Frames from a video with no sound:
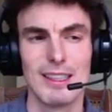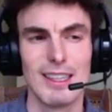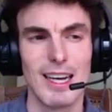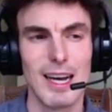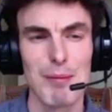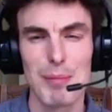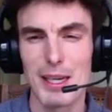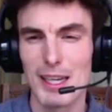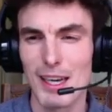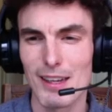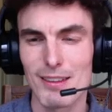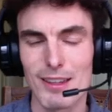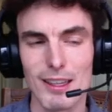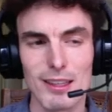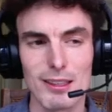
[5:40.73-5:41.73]
IP
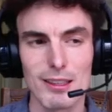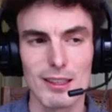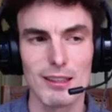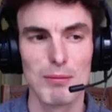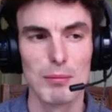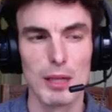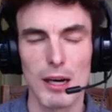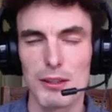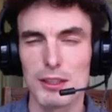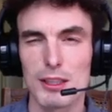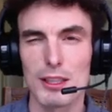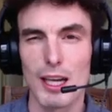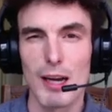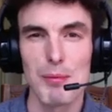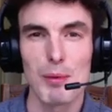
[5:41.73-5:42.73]
address, browser
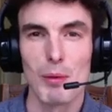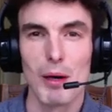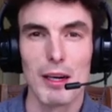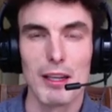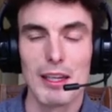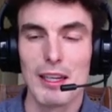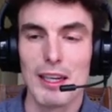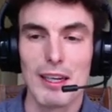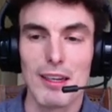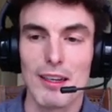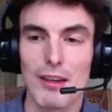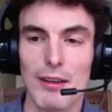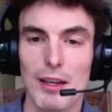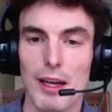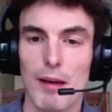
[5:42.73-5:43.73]
type. Why do they need to
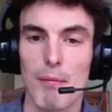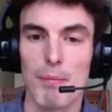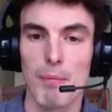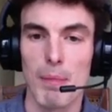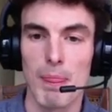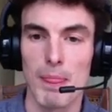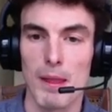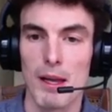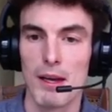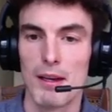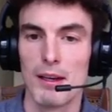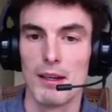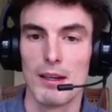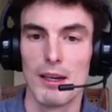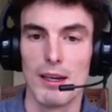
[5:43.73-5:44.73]
know
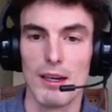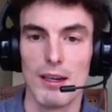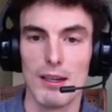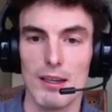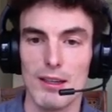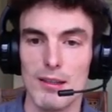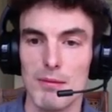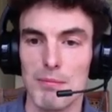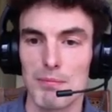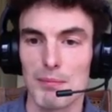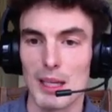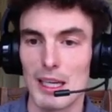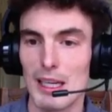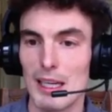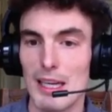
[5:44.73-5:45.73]
that?
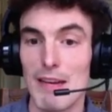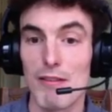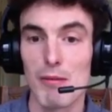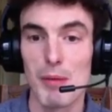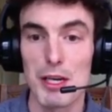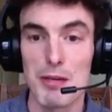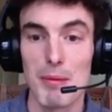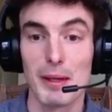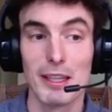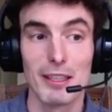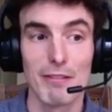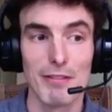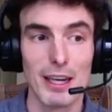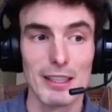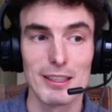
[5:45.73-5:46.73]
Information about your
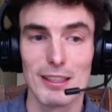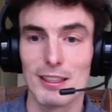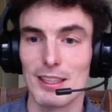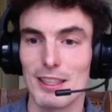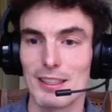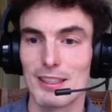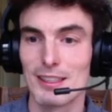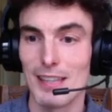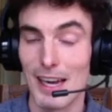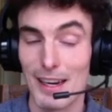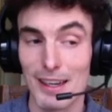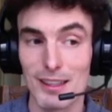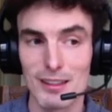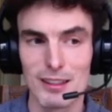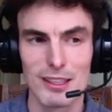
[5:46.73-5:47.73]
devices and its
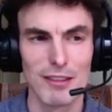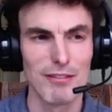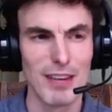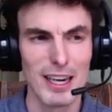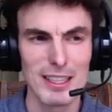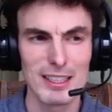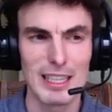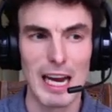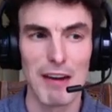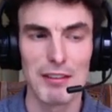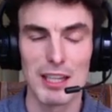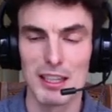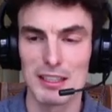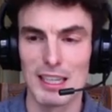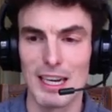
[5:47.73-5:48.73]
settings, device and
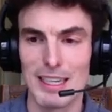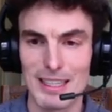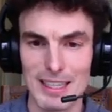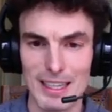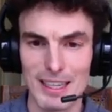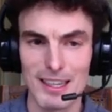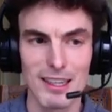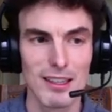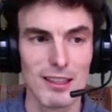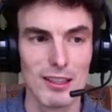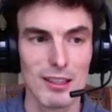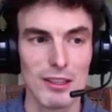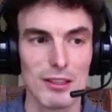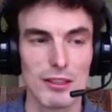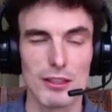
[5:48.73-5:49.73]
advertising ID,
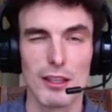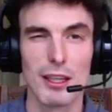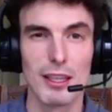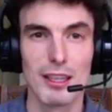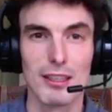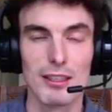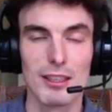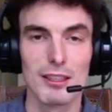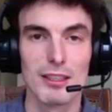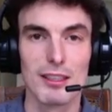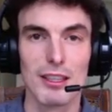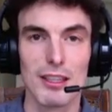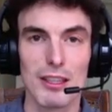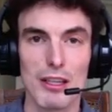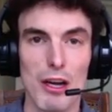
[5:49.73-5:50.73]
so they can
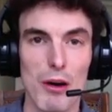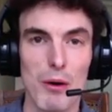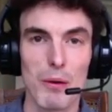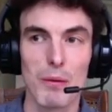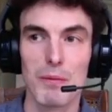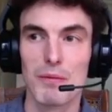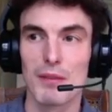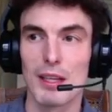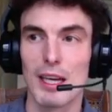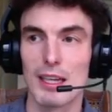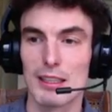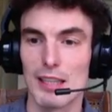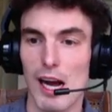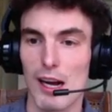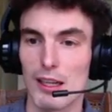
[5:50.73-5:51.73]
just know
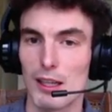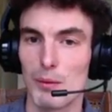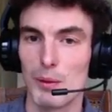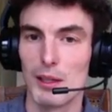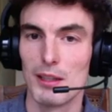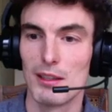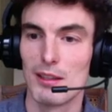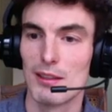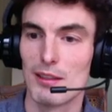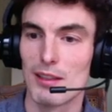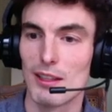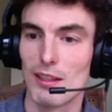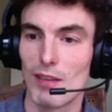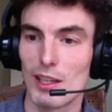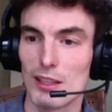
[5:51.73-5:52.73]
exactly what
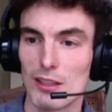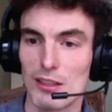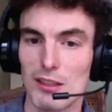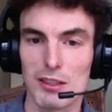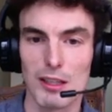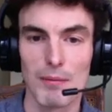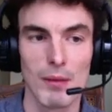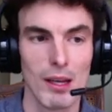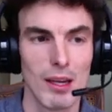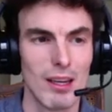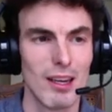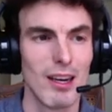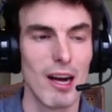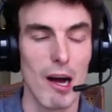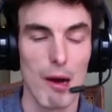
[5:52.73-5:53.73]
device you're using.
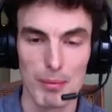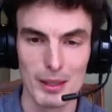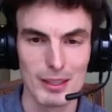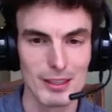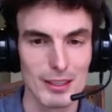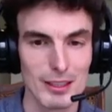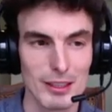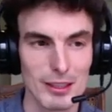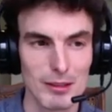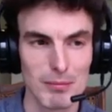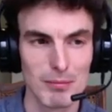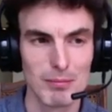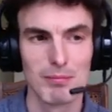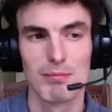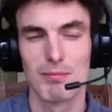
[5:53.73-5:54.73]
Operating
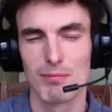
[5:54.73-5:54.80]
system,